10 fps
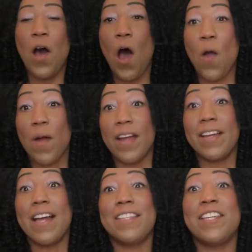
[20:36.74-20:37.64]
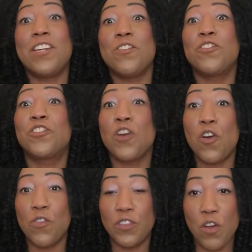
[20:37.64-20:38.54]
All right, guys, thank you
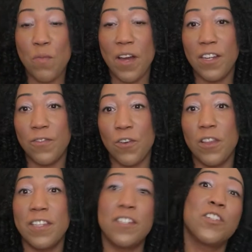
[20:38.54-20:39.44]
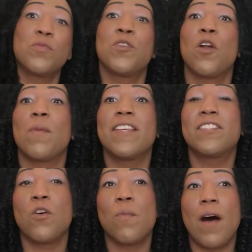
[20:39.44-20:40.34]
so much for listening to me on my
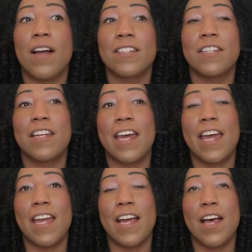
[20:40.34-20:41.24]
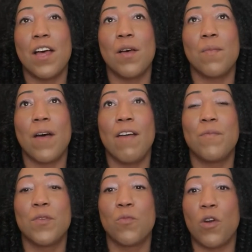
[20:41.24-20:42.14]
soapbox today.
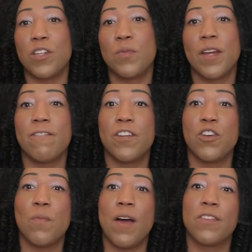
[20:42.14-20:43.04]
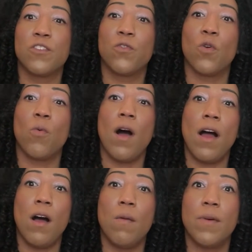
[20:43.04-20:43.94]
I've been wanting to make a video about this for a
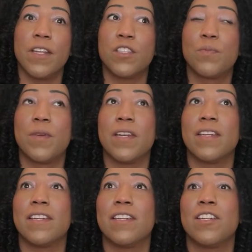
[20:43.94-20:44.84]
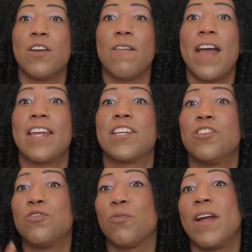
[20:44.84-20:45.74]
while, but I've had to
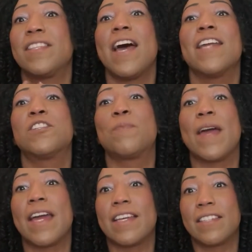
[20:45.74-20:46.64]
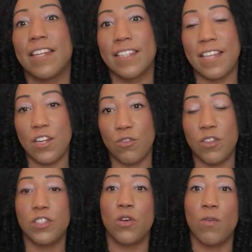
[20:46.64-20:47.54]
get into the right headspace and
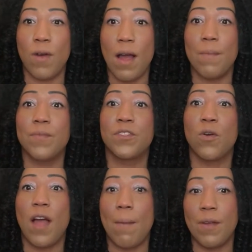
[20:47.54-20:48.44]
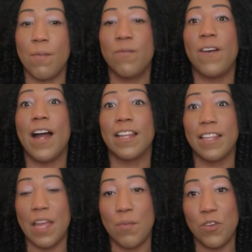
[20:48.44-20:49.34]
etc. So I'm so happy I'm
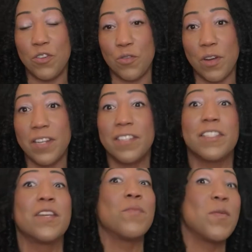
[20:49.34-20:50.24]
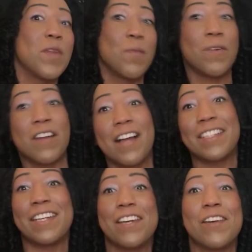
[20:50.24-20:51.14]
finally able to do it. You see me being
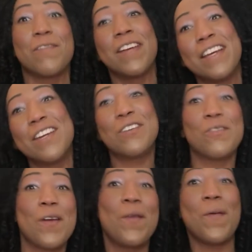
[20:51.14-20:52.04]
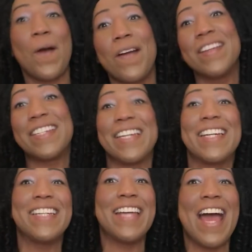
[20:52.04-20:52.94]
productive during
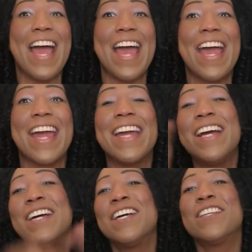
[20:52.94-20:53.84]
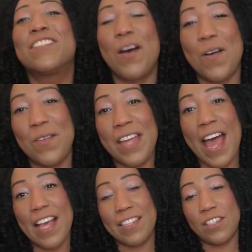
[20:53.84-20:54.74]
quarantine, yay! So
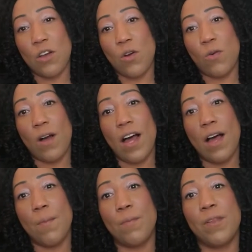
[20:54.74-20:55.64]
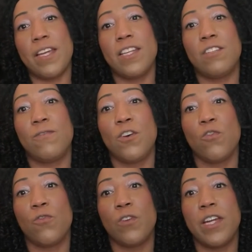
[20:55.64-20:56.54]
yes, please
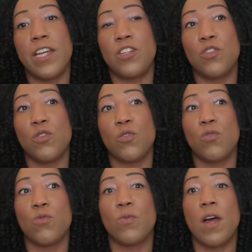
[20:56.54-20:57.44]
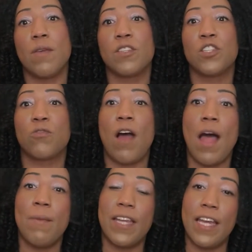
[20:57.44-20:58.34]
feel free to
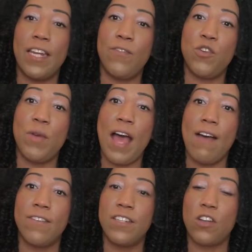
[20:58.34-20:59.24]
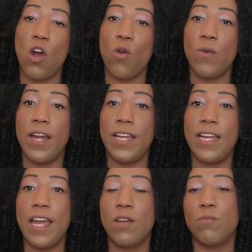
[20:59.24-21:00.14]
subscribe again if you haven't
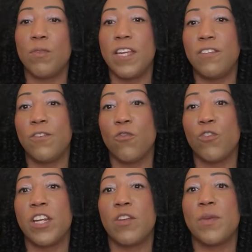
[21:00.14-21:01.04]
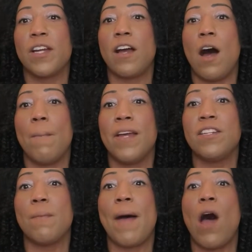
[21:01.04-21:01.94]
already, and please feel free to give me a
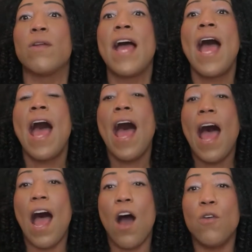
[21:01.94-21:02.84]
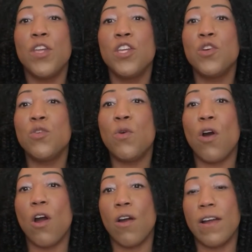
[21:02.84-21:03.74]
comment about how you
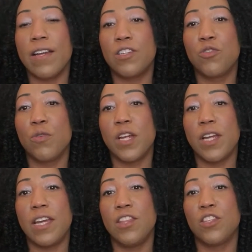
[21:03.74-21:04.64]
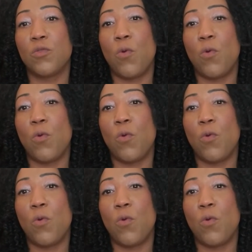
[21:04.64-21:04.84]
are doing in this